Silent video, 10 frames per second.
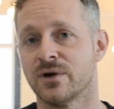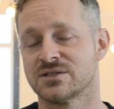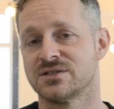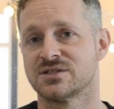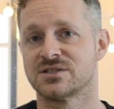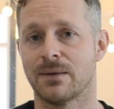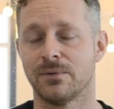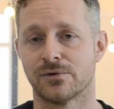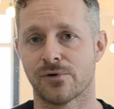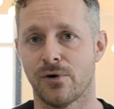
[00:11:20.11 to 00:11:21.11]
has this
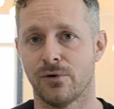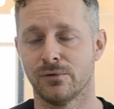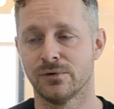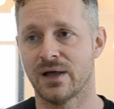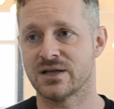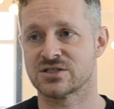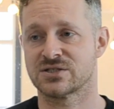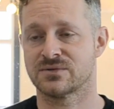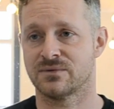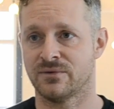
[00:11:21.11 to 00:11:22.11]
double role
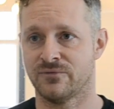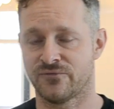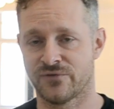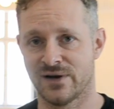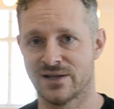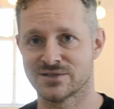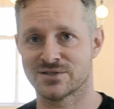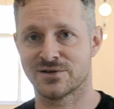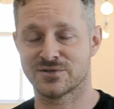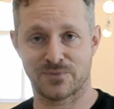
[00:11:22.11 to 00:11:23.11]
as
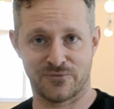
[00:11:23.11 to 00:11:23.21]
freelancers,